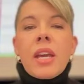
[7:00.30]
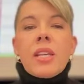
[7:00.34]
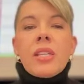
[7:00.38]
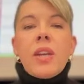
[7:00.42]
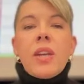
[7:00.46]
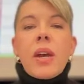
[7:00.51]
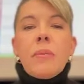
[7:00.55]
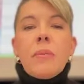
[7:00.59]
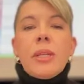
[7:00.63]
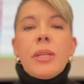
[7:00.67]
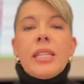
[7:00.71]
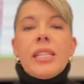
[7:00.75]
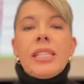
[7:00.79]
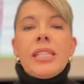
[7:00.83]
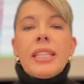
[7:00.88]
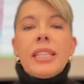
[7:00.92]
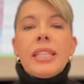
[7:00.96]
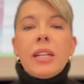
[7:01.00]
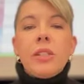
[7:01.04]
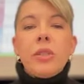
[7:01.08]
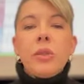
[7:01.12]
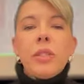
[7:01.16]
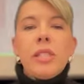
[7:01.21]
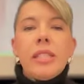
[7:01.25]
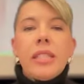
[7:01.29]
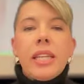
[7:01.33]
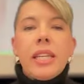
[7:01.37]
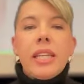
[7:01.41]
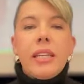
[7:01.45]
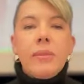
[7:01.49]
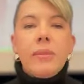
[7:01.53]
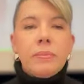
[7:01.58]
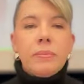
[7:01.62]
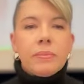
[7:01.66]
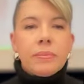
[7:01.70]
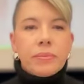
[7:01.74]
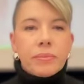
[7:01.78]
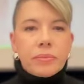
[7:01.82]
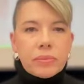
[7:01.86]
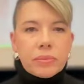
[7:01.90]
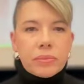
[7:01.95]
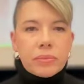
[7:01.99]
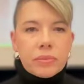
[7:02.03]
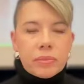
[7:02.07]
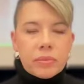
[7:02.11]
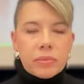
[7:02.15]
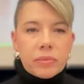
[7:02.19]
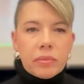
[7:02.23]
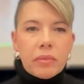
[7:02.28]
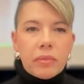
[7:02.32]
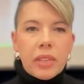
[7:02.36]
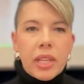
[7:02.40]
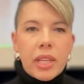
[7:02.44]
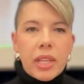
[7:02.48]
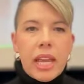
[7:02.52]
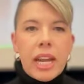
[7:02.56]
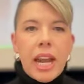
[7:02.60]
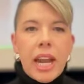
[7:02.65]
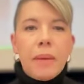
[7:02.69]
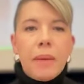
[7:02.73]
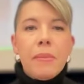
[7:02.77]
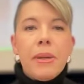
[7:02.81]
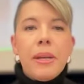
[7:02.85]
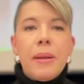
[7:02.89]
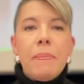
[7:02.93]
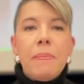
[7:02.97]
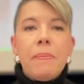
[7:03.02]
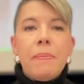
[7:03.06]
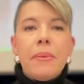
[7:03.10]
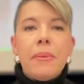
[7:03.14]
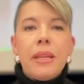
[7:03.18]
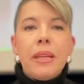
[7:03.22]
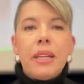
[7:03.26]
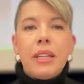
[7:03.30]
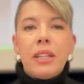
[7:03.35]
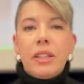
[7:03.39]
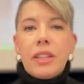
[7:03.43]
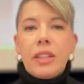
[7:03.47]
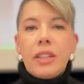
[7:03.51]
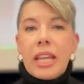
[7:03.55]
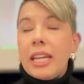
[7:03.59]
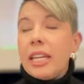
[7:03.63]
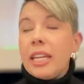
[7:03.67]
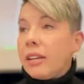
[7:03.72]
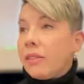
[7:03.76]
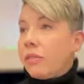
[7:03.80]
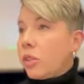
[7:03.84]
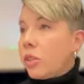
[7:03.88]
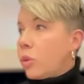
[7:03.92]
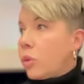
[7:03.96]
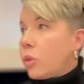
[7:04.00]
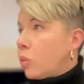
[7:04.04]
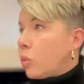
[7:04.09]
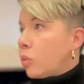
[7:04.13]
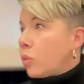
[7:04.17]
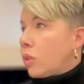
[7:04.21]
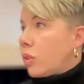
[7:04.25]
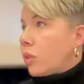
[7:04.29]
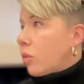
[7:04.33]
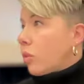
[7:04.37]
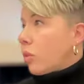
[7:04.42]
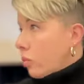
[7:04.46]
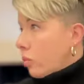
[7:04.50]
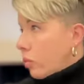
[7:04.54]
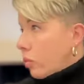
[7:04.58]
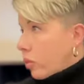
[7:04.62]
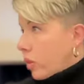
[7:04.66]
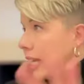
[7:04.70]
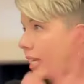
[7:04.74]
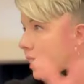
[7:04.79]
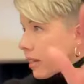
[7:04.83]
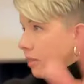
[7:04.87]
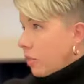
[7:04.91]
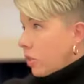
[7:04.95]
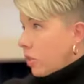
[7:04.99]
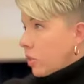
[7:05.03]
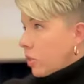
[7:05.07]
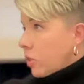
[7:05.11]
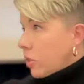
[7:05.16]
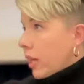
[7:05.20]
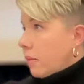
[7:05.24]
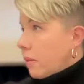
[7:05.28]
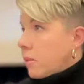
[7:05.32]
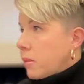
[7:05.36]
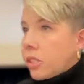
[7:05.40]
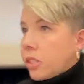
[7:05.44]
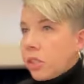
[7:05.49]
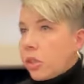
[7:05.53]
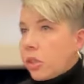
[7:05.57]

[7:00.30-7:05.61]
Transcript: So I'm going to schedule send, and they give you times.